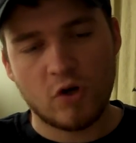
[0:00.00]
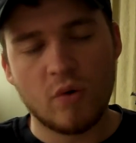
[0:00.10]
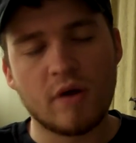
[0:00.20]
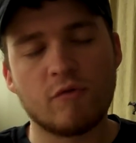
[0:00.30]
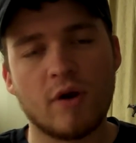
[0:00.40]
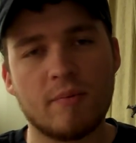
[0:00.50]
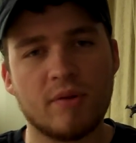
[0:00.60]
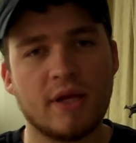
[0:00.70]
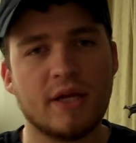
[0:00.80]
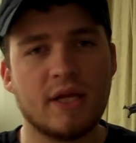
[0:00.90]
going off what I
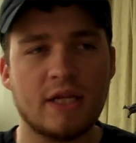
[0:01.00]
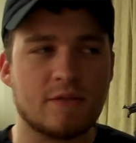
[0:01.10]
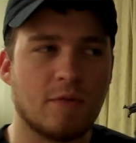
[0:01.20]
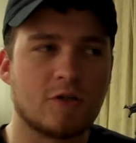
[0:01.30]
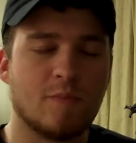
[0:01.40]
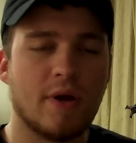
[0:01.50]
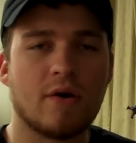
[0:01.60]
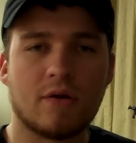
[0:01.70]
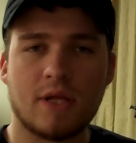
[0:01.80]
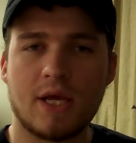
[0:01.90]
played, it is much
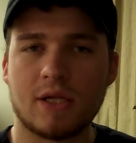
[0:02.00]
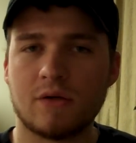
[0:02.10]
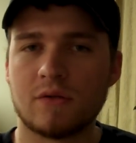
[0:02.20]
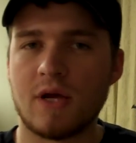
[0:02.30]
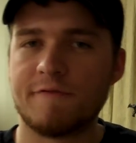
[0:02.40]
better on the handheld.